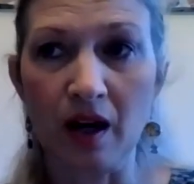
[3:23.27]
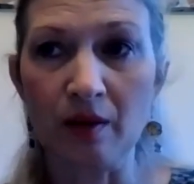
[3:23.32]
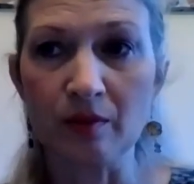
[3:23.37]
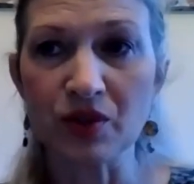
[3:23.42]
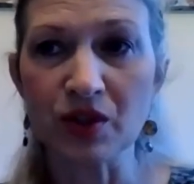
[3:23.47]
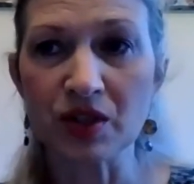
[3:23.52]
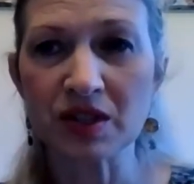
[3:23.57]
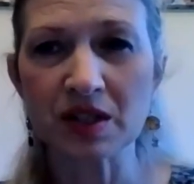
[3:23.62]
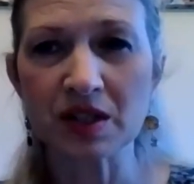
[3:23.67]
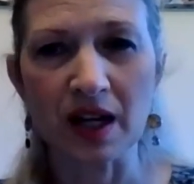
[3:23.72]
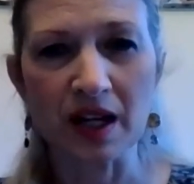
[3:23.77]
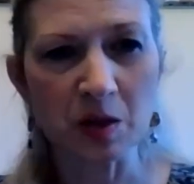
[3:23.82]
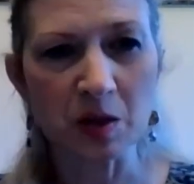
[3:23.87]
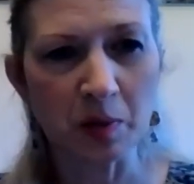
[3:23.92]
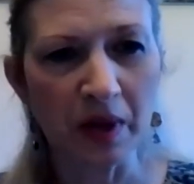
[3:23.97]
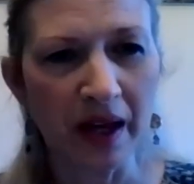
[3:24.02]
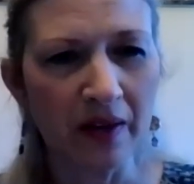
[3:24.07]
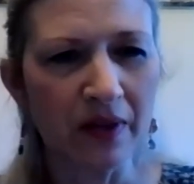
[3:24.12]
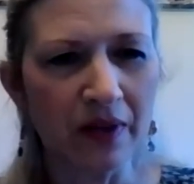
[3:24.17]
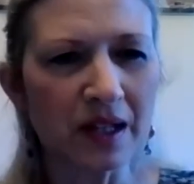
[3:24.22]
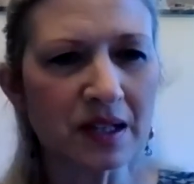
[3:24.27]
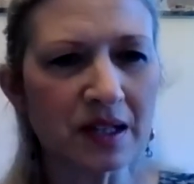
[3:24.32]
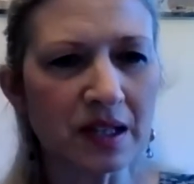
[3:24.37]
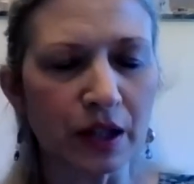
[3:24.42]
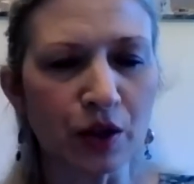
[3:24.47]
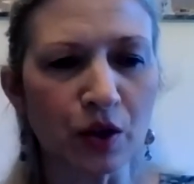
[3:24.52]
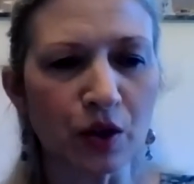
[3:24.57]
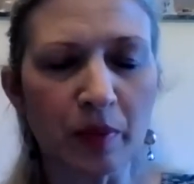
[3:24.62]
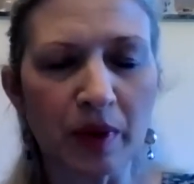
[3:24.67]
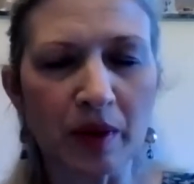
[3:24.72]
Just to explain this a
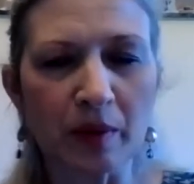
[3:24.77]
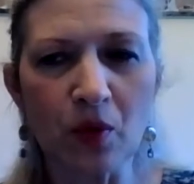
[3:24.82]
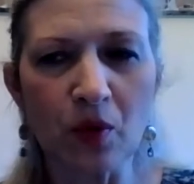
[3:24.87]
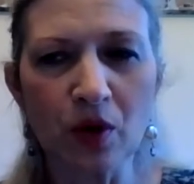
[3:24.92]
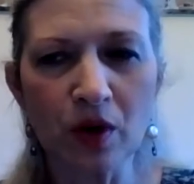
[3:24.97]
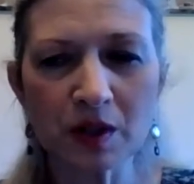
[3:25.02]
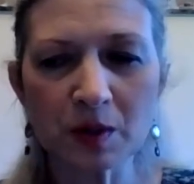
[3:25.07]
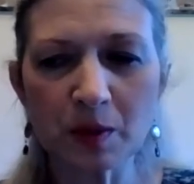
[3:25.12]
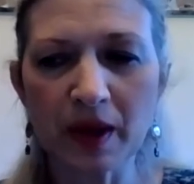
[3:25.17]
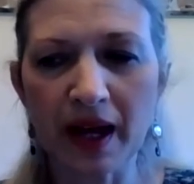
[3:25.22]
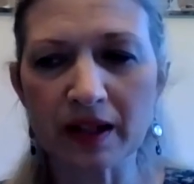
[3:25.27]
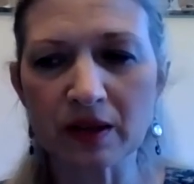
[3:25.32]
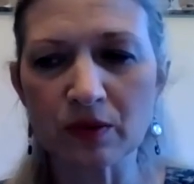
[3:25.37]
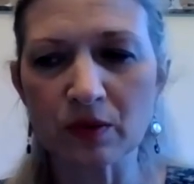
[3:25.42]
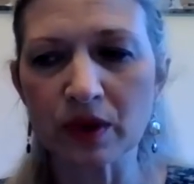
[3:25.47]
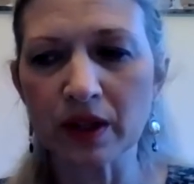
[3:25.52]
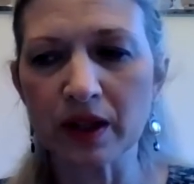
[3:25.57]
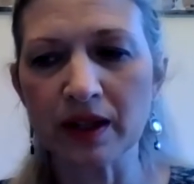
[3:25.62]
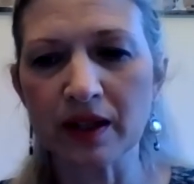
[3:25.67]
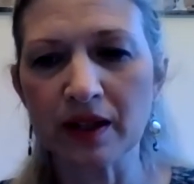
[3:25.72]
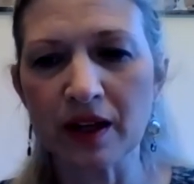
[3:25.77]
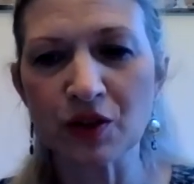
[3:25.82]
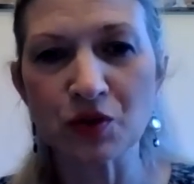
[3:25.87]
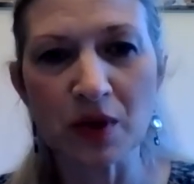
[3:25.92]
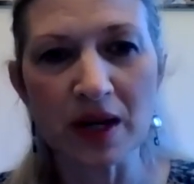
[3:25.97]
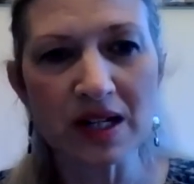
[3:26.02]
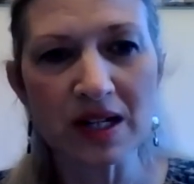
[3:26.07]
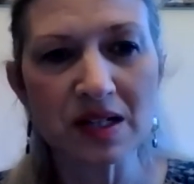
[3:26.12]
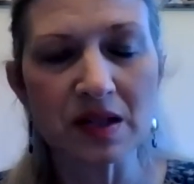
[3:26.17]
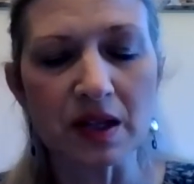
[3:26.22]
little bit more, because we hadn't really
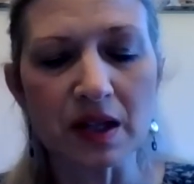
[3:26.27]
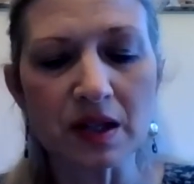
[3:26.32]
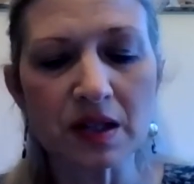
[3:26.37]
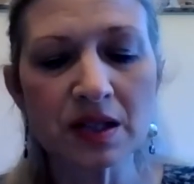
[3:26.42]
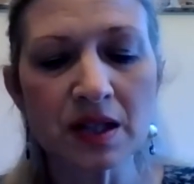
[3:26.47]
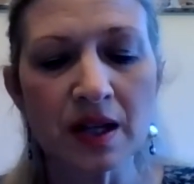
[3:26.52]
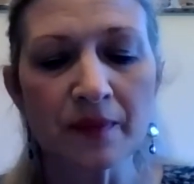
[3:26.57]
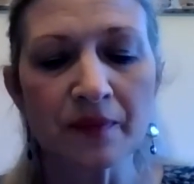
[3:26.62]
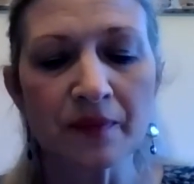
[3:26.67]
addressed this.